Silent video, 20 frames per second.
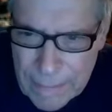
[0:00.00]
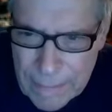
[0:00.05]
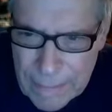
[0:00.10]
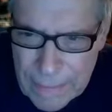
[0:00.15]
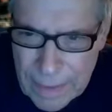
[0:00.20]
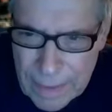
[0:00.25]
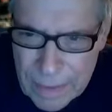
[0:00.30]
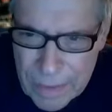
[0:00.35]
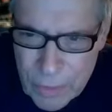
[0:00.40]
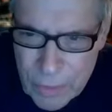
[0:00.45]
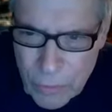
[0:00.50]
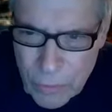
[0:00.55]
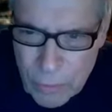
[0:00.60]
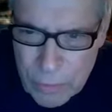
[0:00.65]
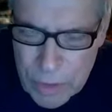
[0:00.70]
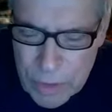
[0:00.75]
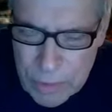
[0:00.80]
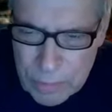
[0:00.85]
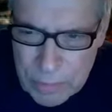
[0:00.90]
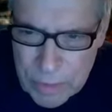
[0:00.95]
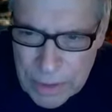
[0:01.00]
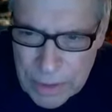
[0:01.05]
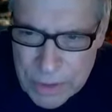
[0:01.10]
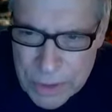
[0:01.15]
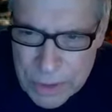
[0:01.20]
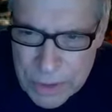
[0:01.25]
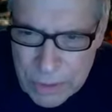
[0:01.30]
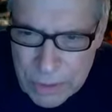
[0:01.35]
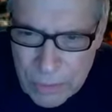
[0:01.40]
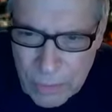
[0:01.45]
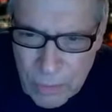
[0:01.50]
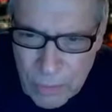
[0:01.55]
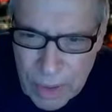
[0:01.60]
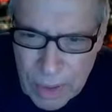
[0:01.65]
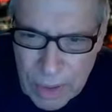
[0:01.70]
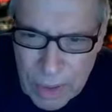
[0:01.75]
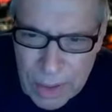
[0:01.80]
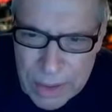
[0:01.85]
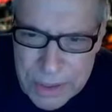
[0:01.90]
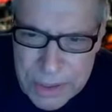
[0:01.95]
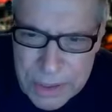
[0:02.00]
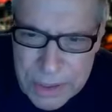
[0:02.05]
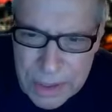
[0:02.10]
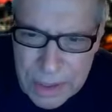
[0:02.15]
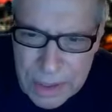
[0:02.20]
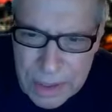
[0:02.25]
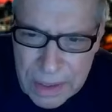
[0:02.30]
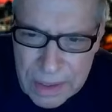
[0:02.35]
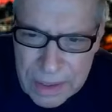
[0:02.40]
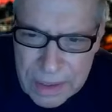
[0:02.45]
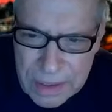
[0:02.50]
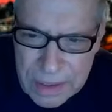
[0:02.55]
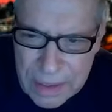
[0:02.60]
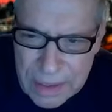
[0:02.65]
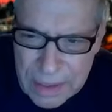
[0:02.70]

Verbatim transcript: Thank you for being patient while I shared.